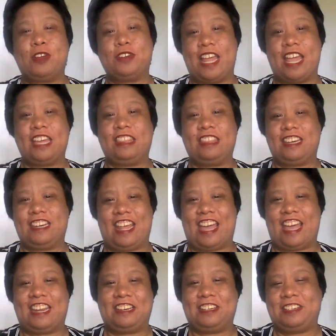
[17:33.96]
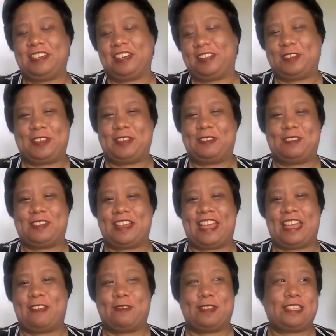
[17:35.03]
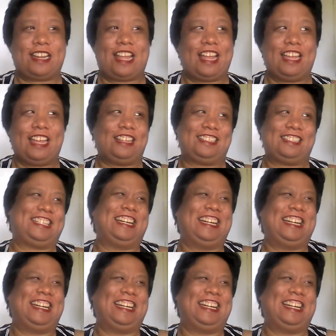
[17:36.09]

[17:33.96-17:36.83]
told Nathan that. He was like,